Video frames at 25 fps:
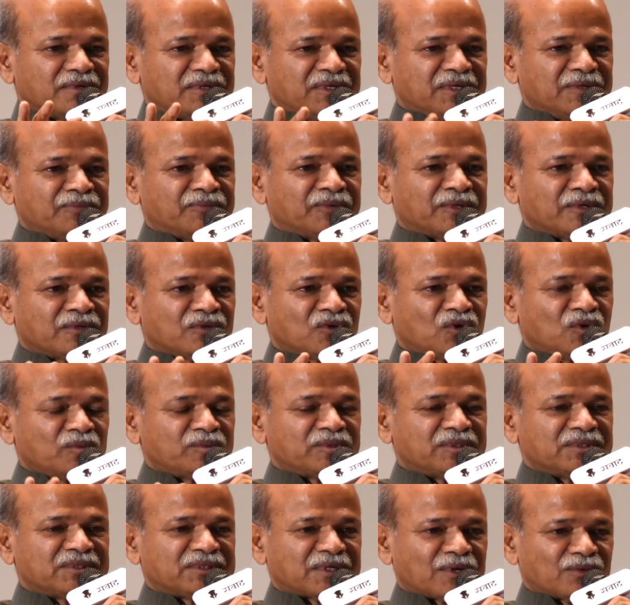different
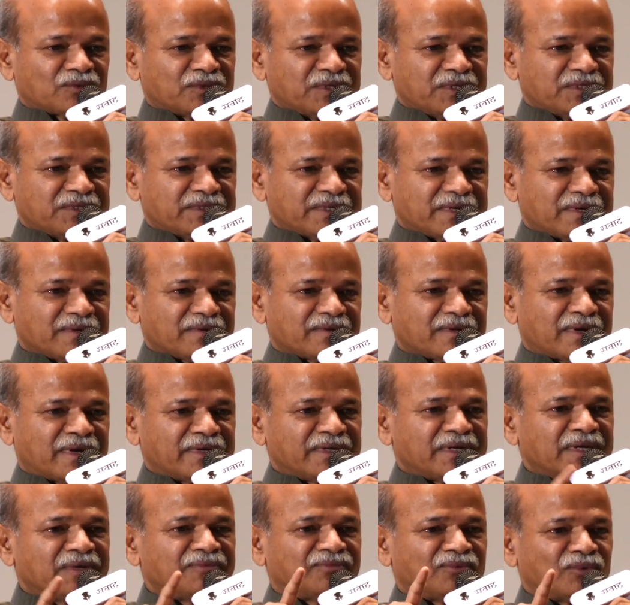groups in South Asia,
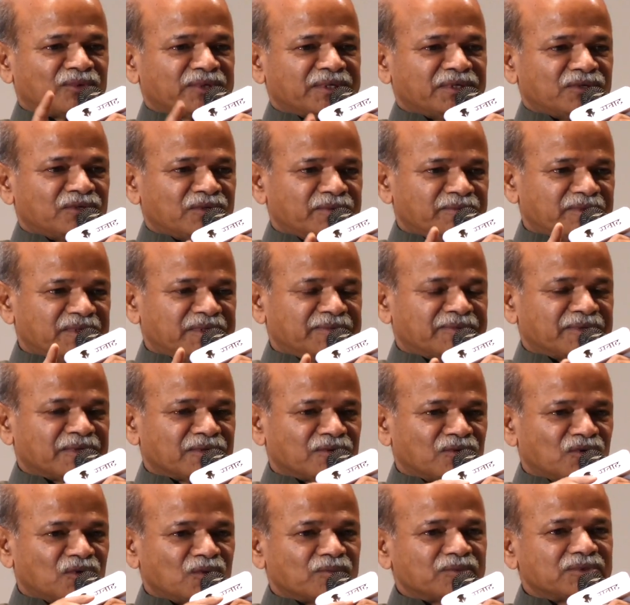140
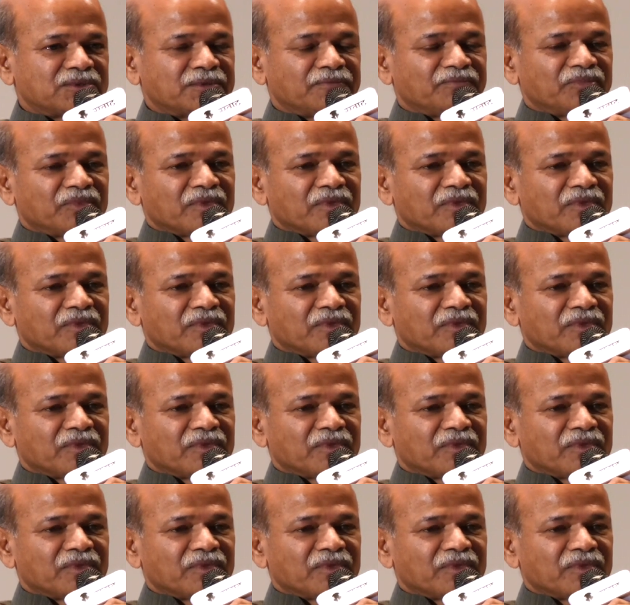different groups,